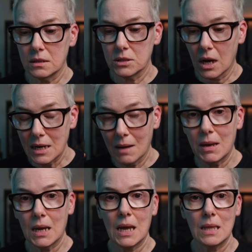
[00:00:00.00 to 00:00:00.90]

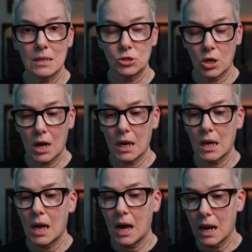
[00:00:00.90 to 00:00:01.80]
dynamic in the track,
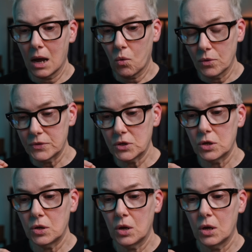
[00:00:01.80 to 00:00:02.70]
and I want to